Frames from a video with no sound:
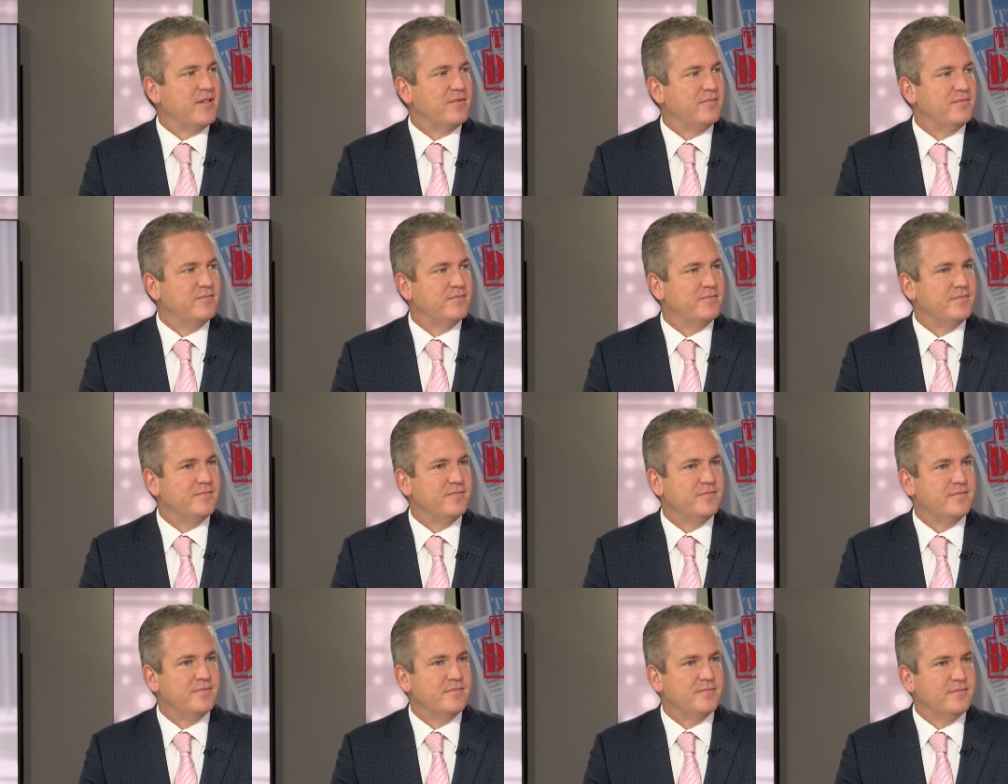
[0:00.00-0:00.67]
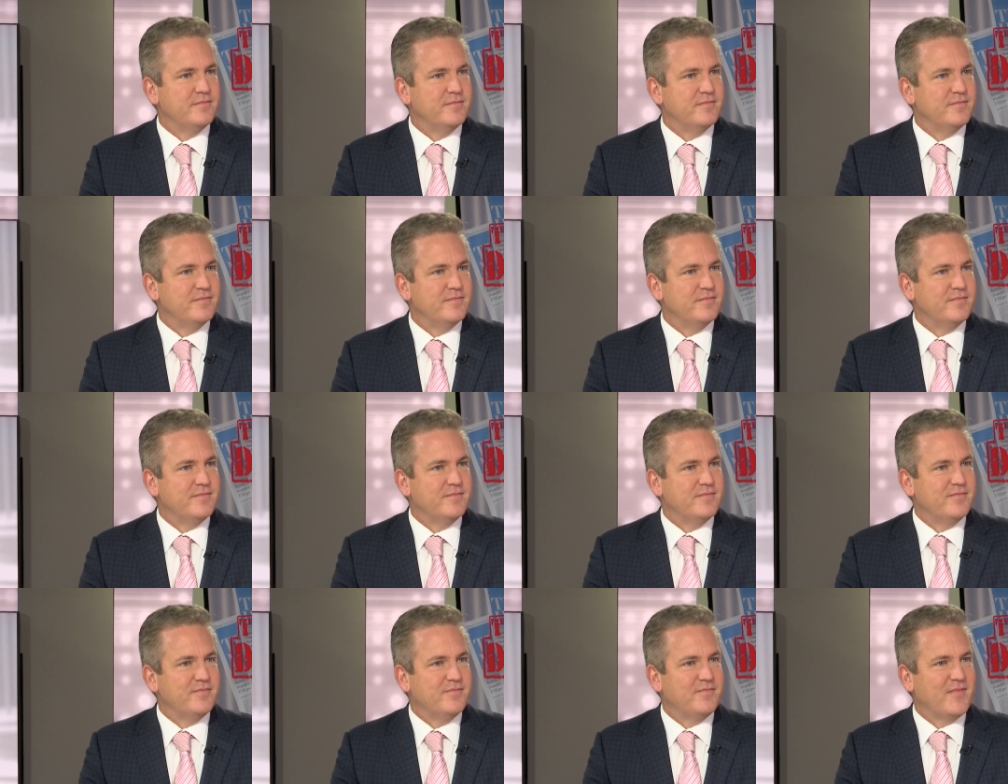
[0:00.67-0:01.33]
Him? Is it just because he
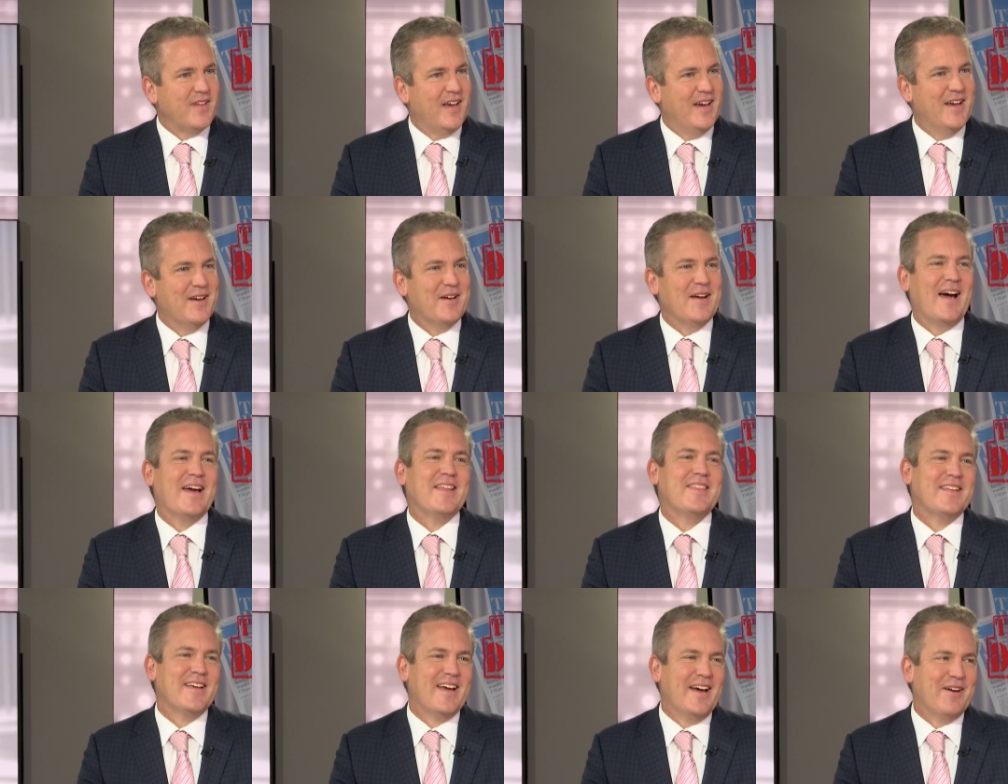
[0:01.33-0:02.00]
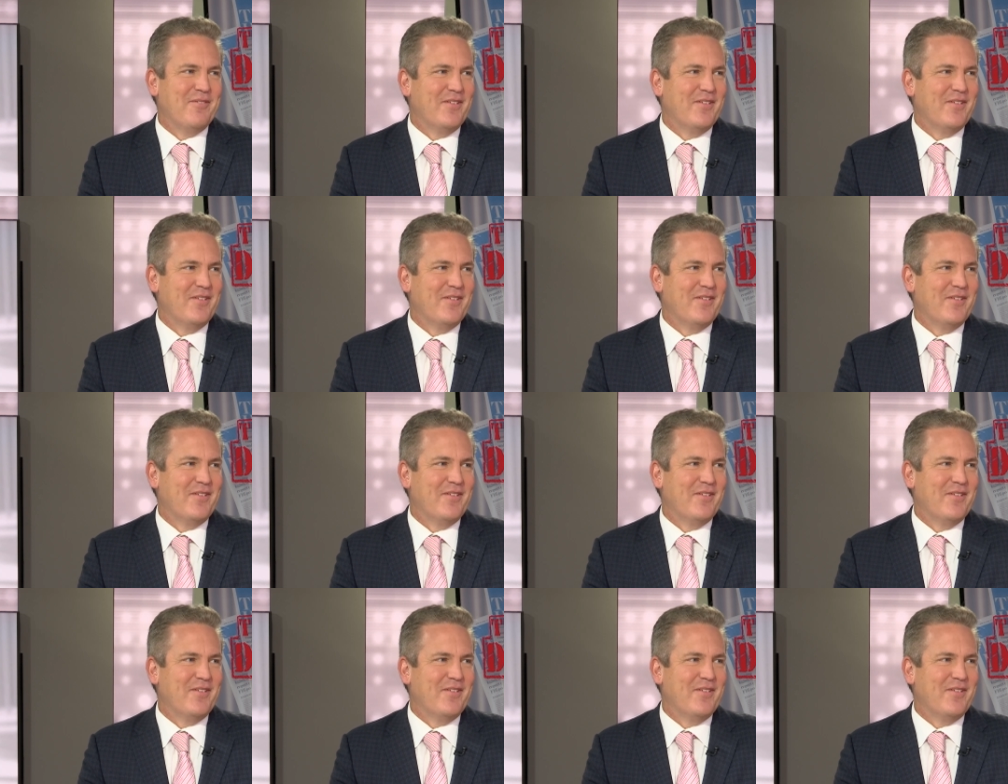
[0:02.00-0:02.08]
hates him? Is no, he, he yeah, was